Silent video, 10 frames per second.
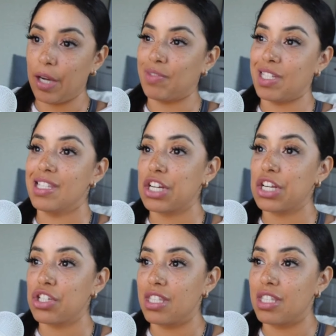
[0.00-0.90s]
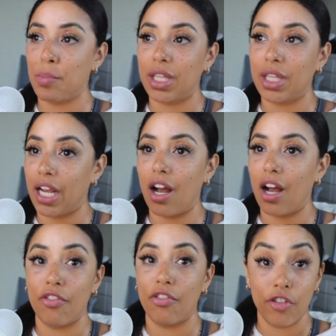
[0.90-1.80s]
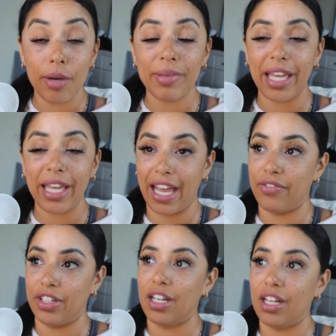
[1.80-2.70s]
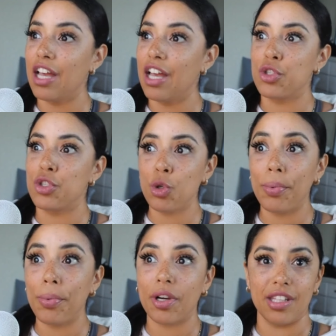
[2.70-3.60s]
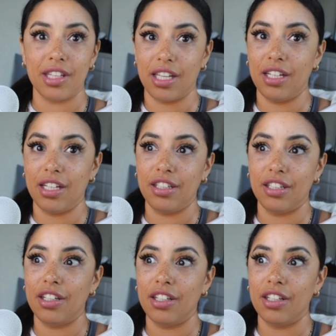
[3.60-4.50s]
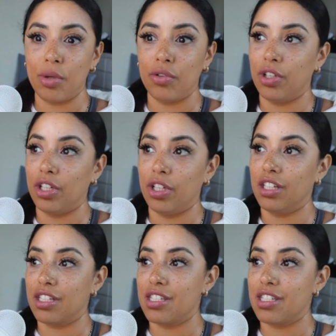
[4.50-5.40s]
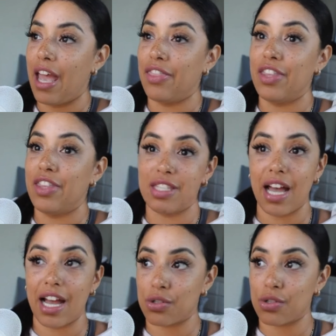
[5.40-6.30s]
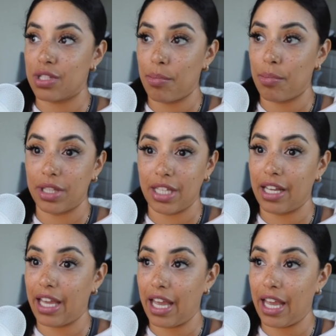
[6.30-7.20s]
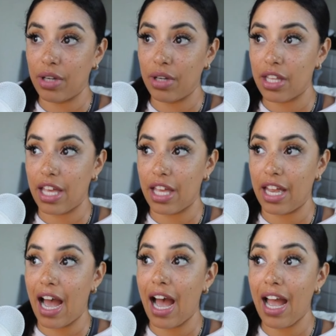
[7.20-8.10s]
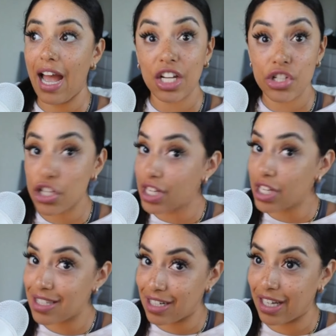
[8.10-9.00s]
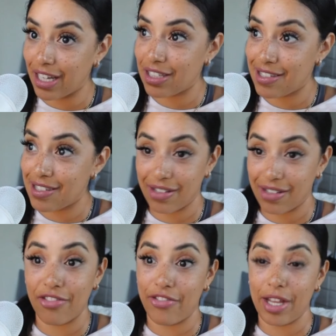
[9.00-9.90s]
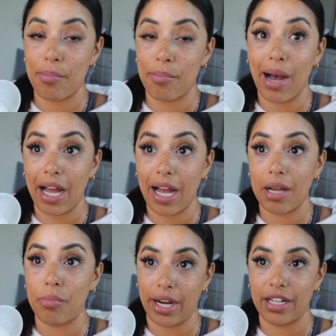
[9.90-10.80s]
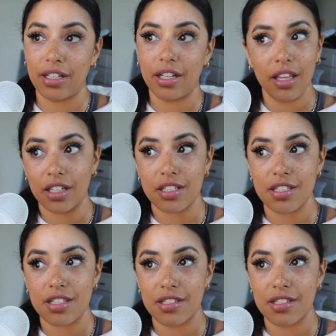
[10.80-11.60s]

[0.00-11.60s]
This is actually a template that I got from Canva, super clean. Look how beautiful it looks. This is the actual template that it came with, and I adjusted it to fit my brand colors.